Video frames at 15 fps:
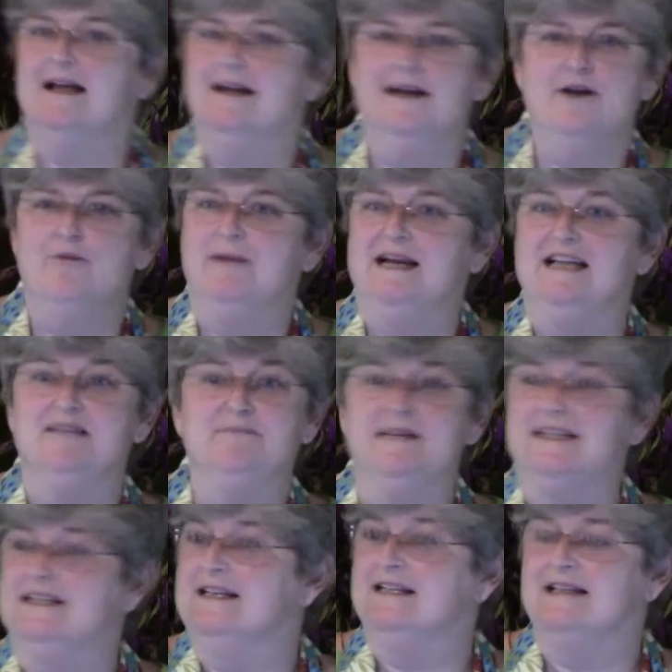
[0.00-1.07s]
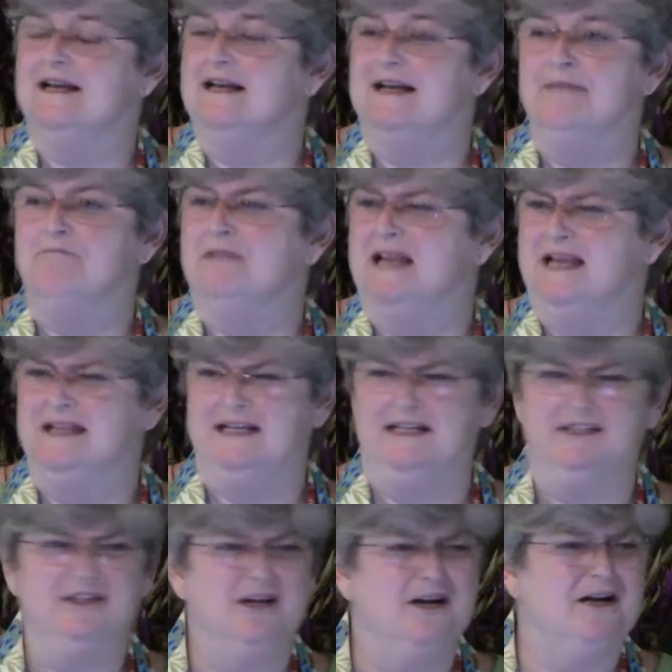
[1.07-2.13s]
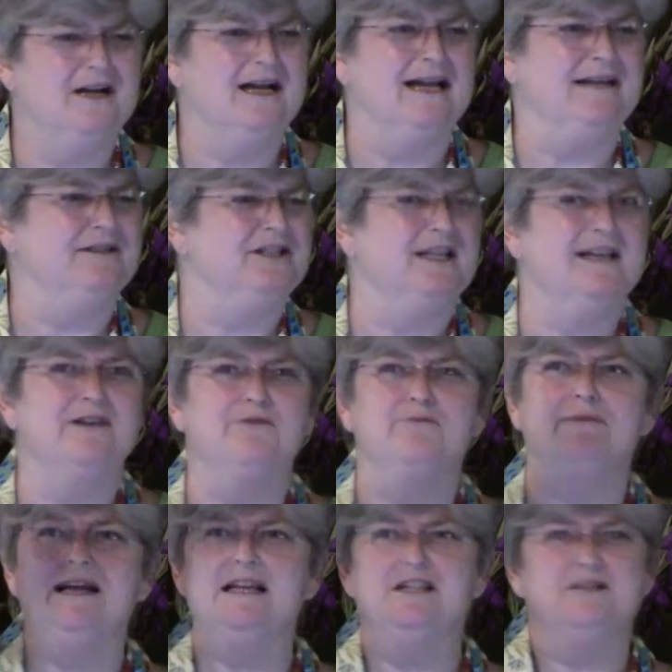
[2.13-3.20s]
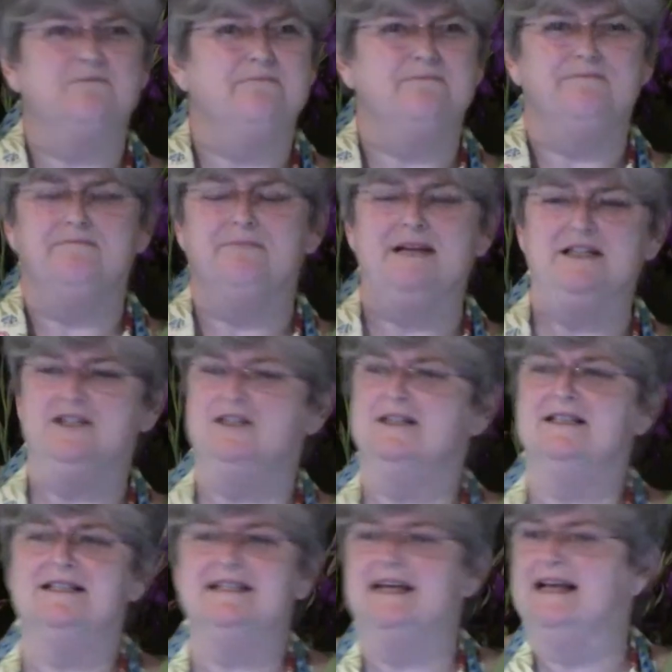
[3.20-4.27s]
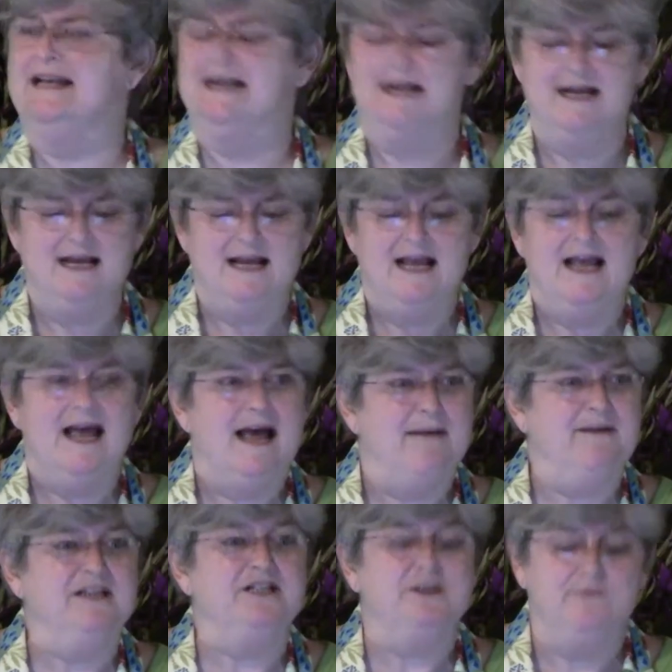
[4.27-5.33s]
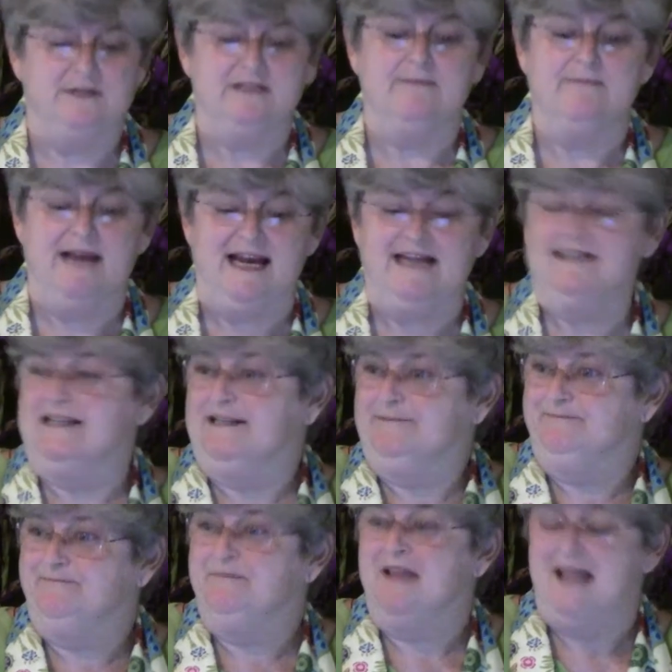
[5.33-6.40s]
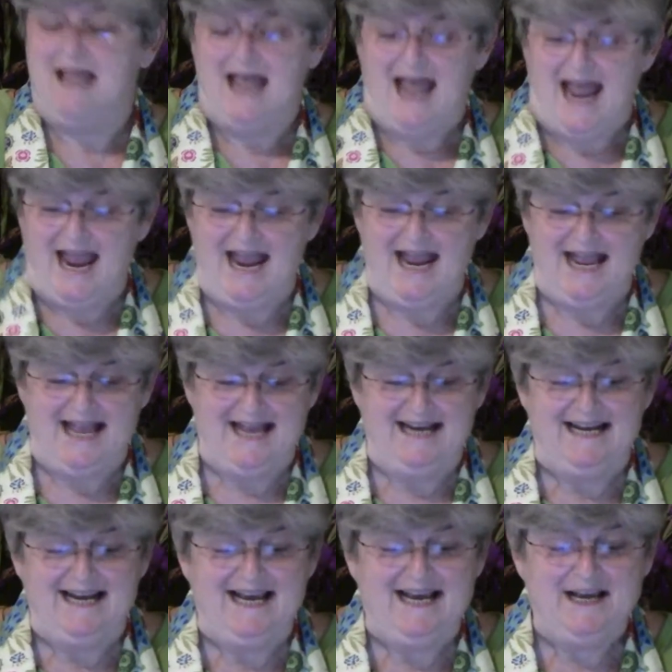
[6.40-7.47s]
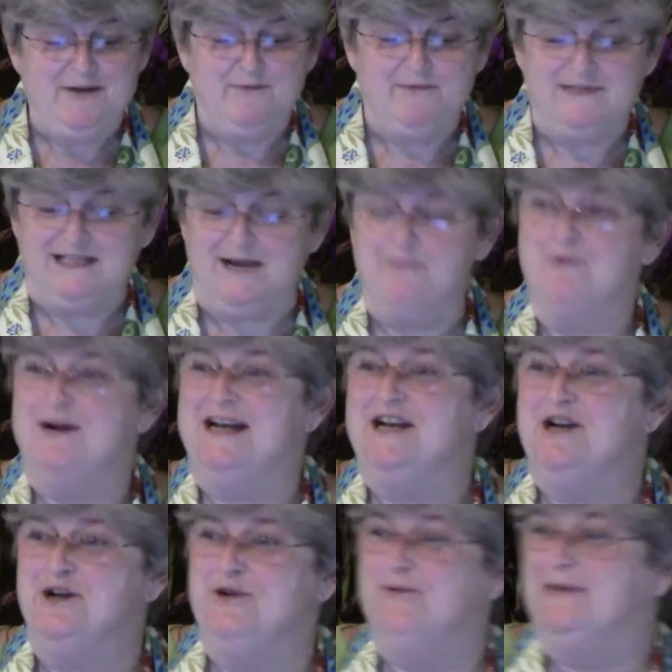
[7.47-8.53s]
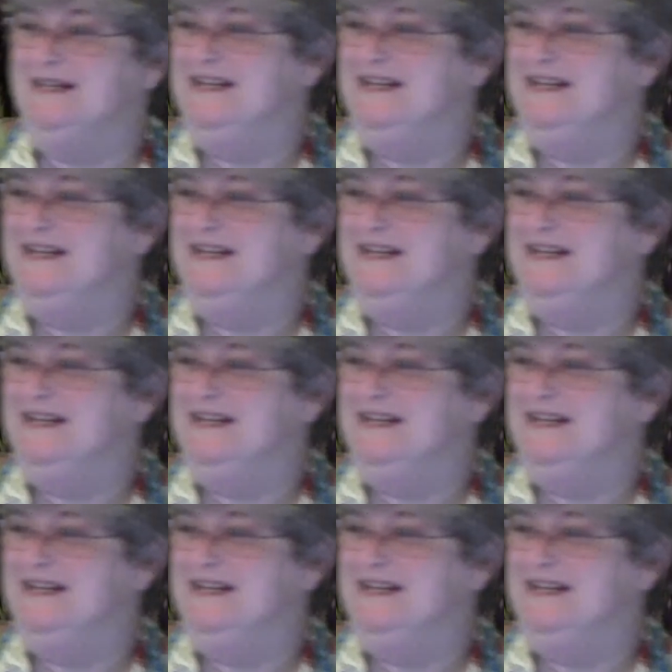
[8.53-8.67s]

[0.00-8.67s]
nobody's business and play the guitar, and she could reach pitches, and I mean, she was amazing. And someone new would